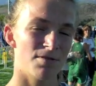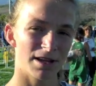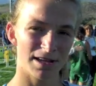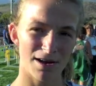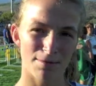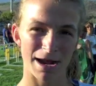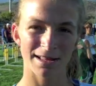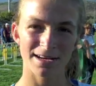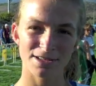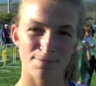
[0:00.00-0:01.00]
really low
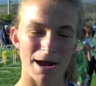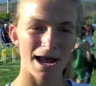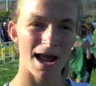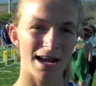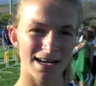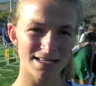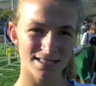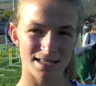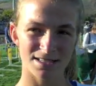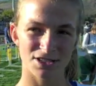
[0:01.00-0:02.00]
mileage, but I
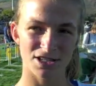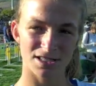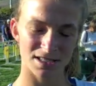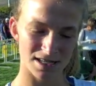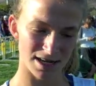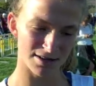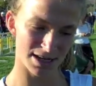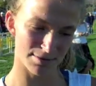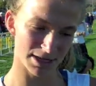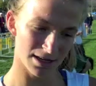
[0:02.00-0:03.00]
guess it's just because I
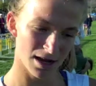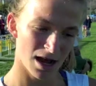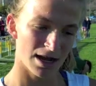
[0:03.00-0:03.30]
was able to,